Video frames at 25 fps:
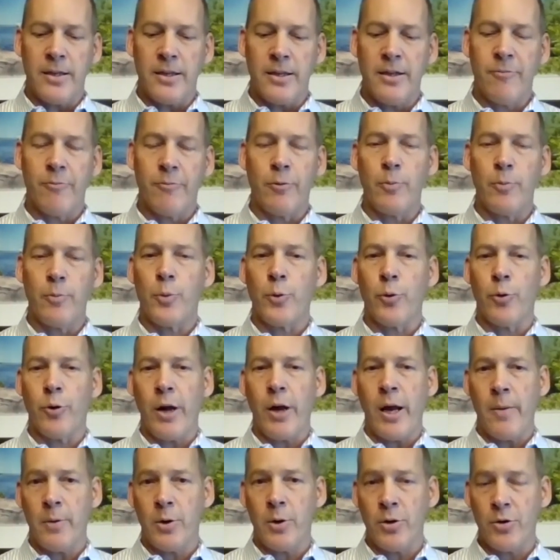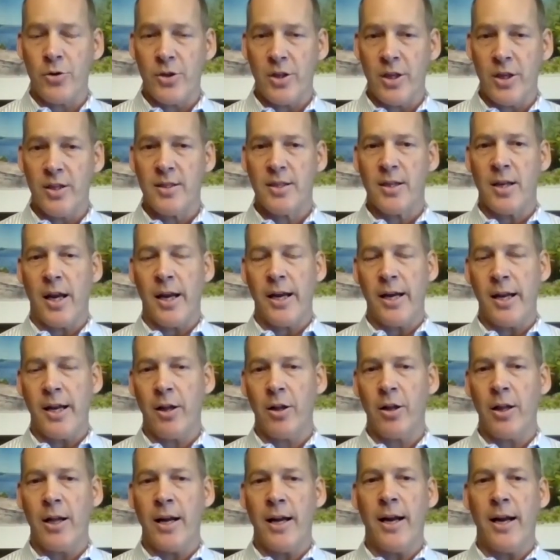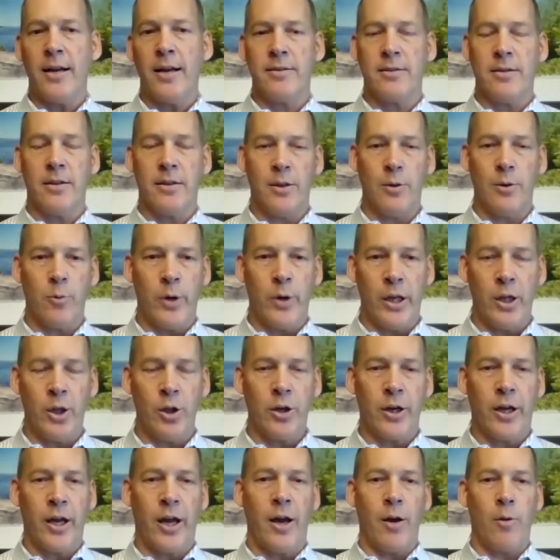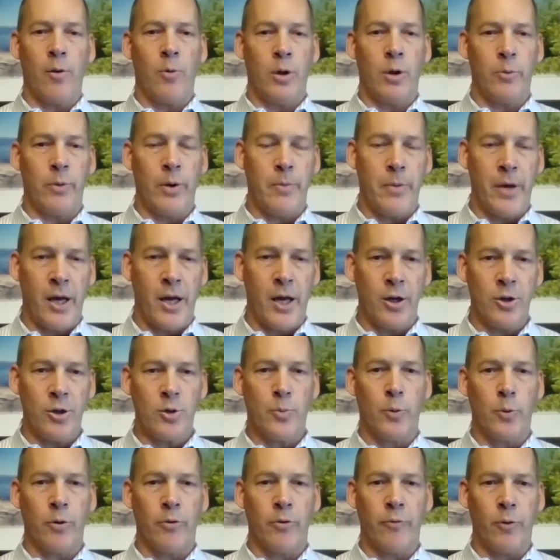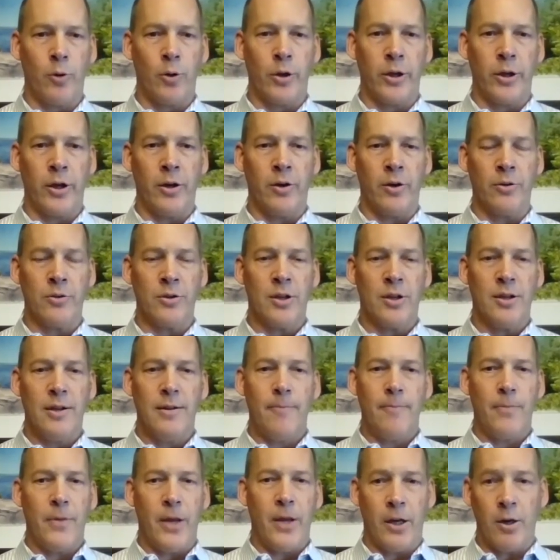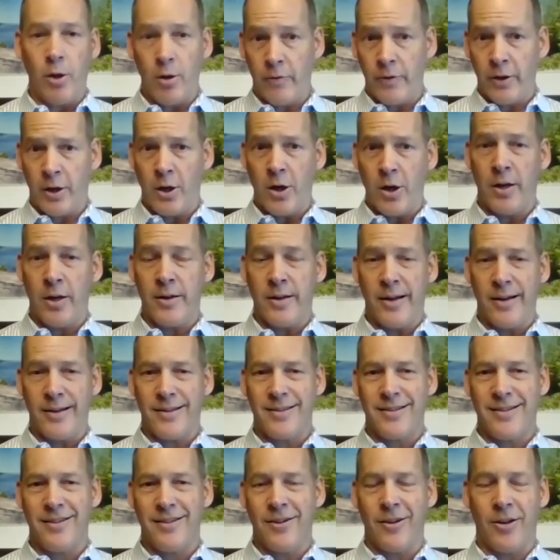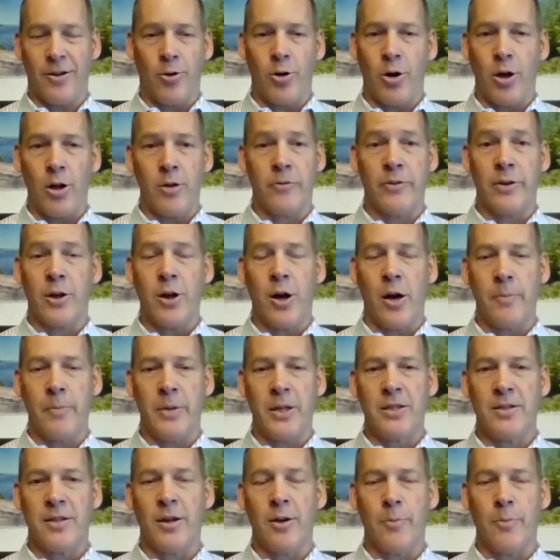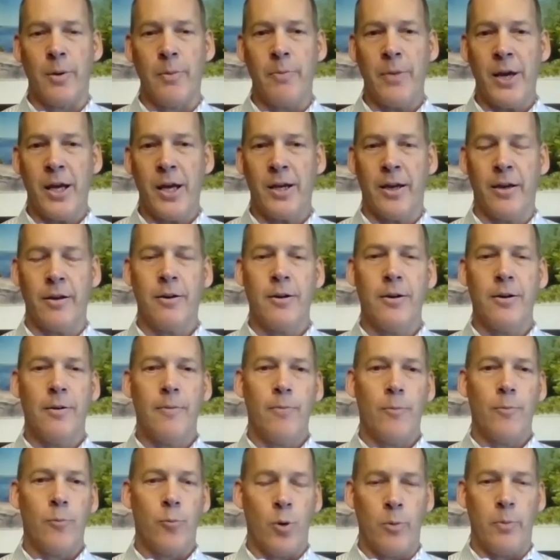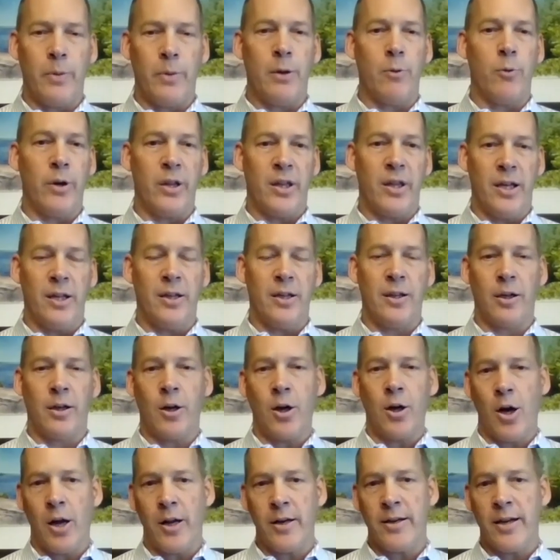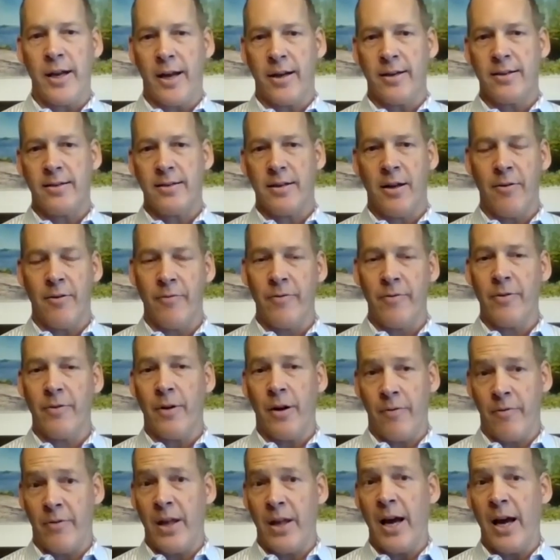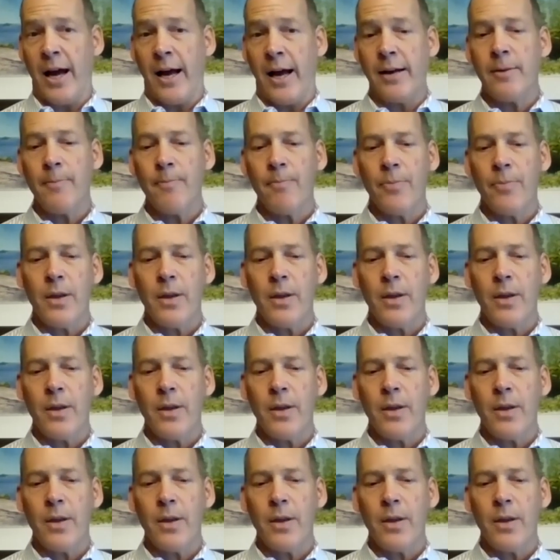different parameters that Cidel has and that we look at when we manage portfolios, and all of the comments that I'll be making will be within the context of that.